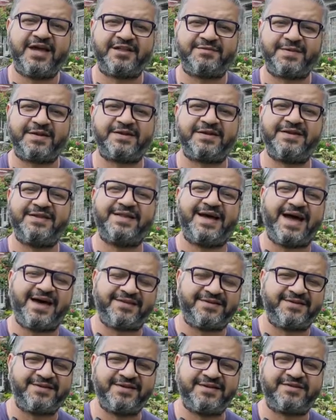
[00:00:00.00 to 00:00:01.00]
especially the
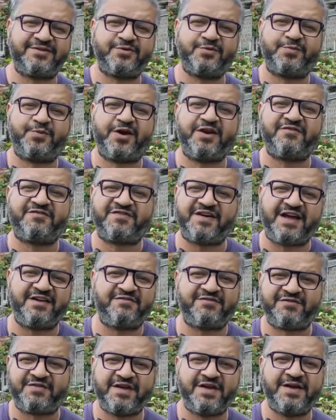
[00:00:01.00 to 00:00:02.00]
hazardous 2.5
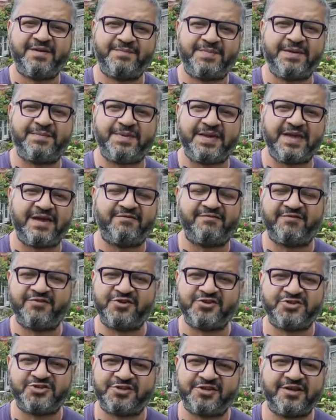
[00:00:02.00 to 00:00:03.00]
ppm
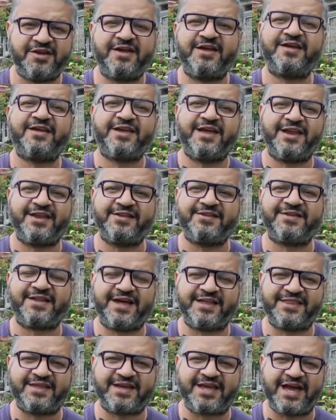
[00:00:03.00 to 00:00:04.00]
version, get
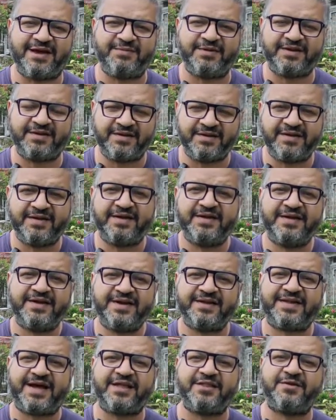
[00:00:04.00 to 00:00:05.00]
inside the cabin.
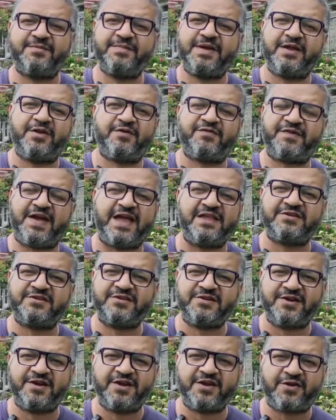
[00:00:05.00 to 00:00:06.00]
It's either made of
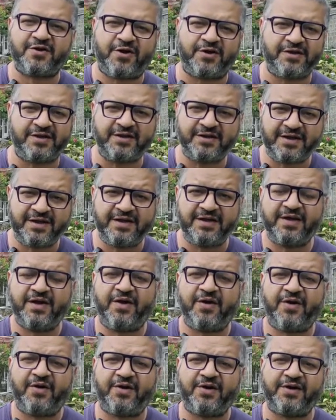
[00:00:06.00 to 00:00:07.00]
engineering cotton
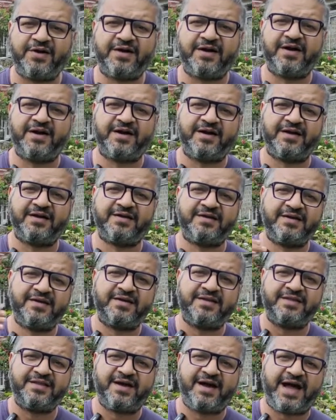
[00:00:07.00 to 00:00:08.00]
or uh,
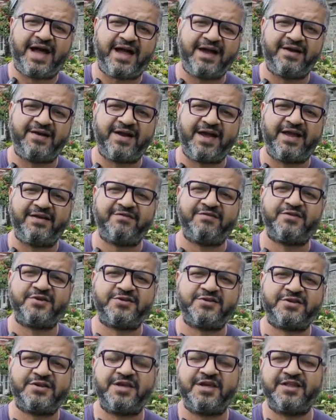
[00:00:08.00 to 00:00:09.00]
the higher end
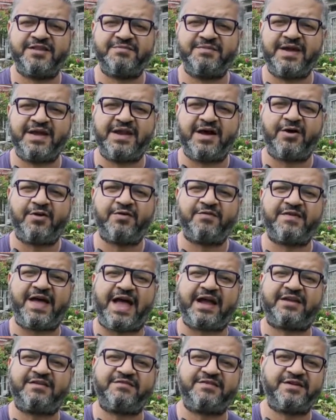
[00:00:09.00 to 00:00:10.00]
version is made out of
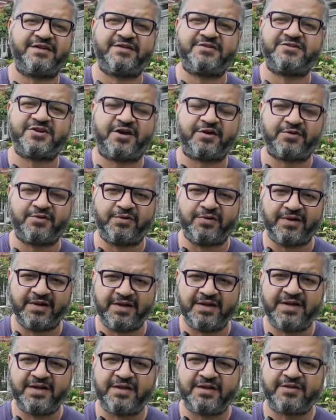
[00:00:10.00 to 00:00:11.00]
activated charcoal.
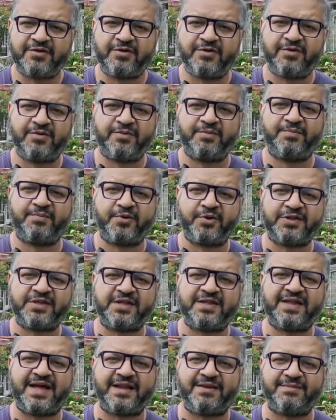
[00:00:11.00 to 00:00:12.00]
So both
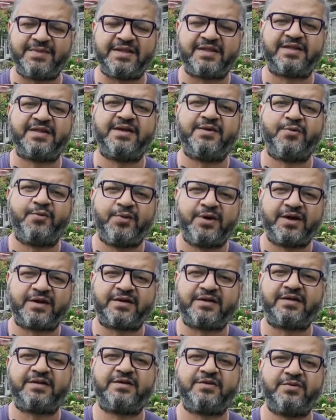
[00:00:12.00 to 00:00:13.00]
these elements, they
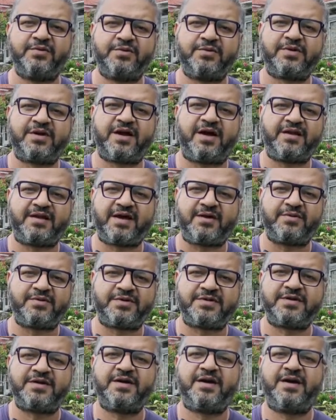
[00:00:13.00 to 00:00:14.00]
work to cut out
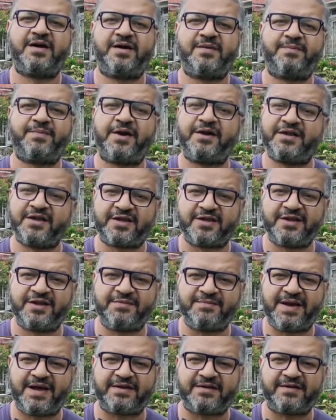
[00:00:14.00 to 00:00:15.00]
uh,
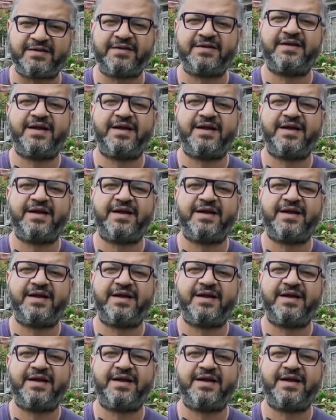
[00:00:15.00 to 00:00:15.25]
particulate matter